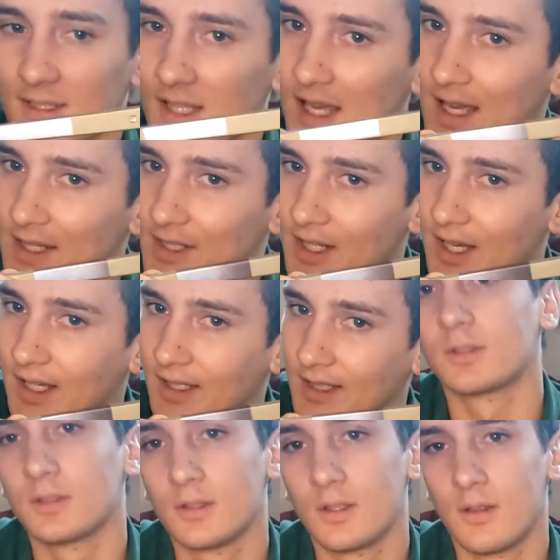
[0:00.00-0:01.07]
a latch on
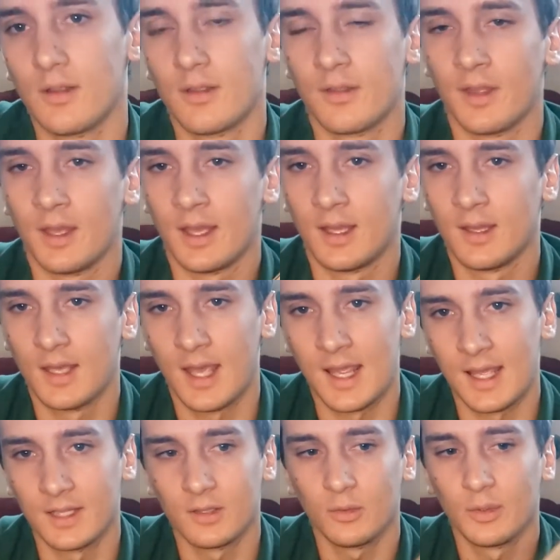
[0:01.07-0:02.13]
it. The
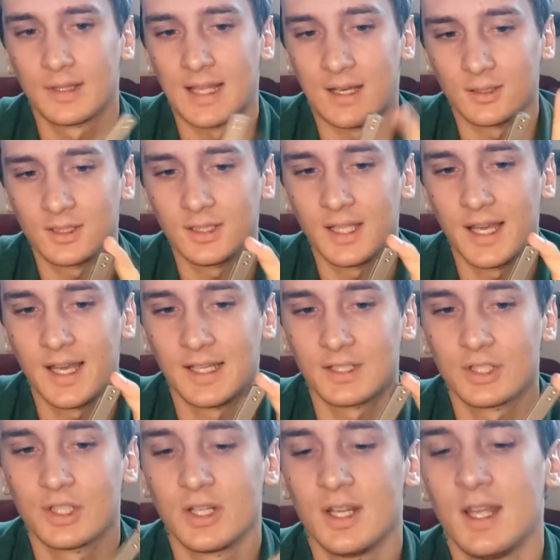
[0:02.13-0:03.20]
handle without the
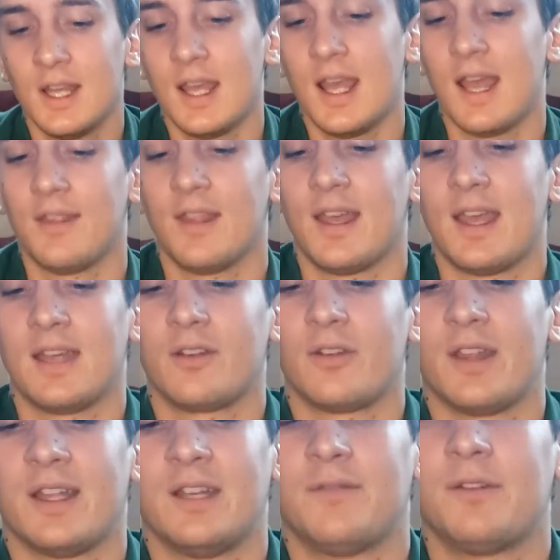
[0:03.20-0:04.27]
latch, and the handle
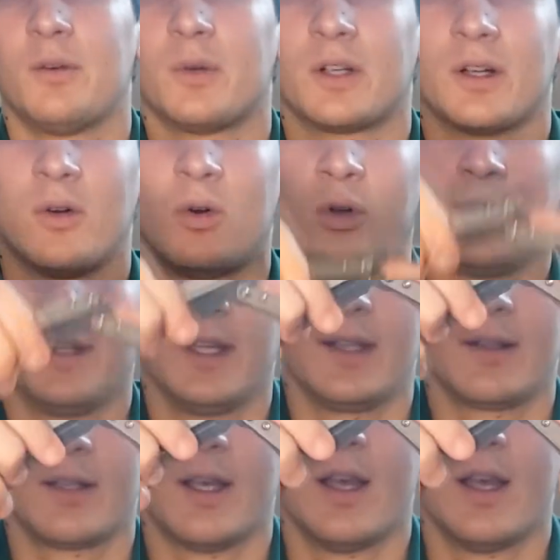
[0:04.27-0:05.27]
that if you were to hold it,